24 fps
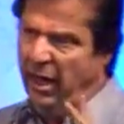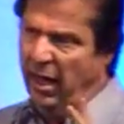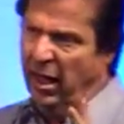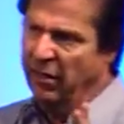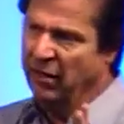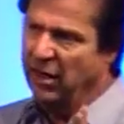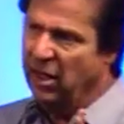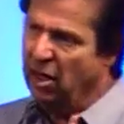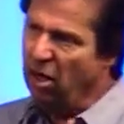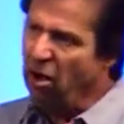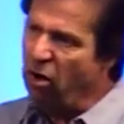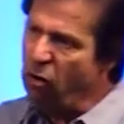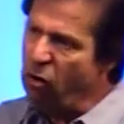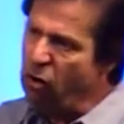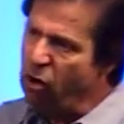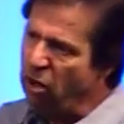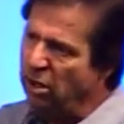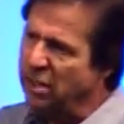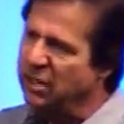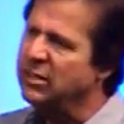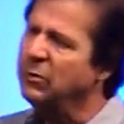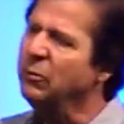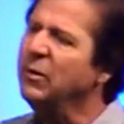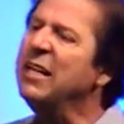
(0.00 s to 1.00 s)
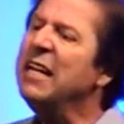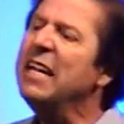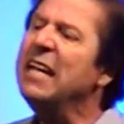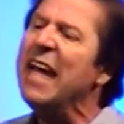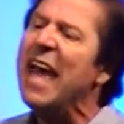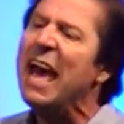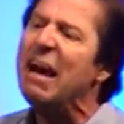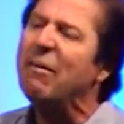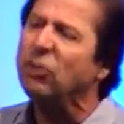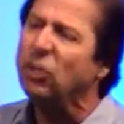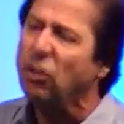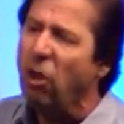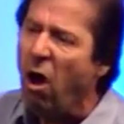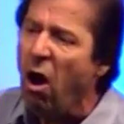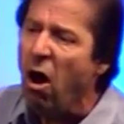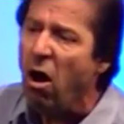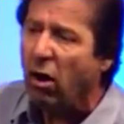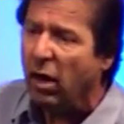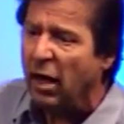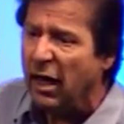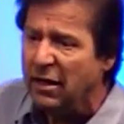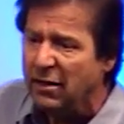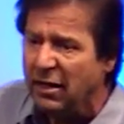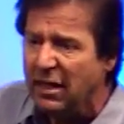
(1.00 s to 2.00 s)
And they go on and said We need to have a talk.
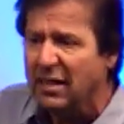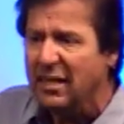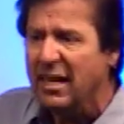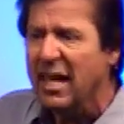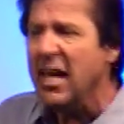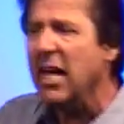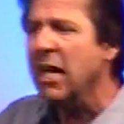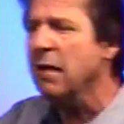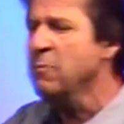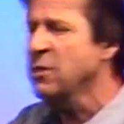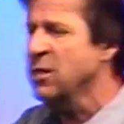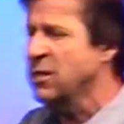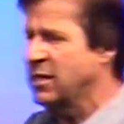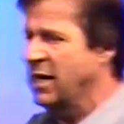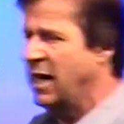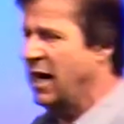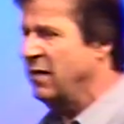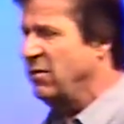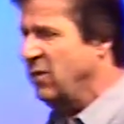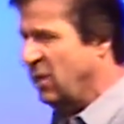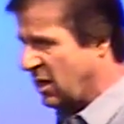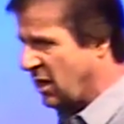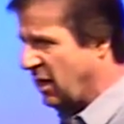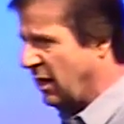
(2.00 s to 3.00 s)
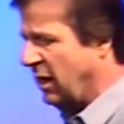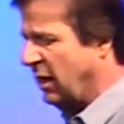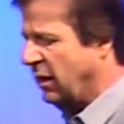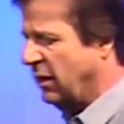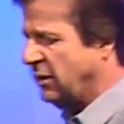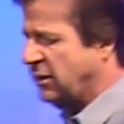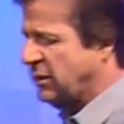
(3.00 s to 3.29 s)
And they take him aside, the king, and they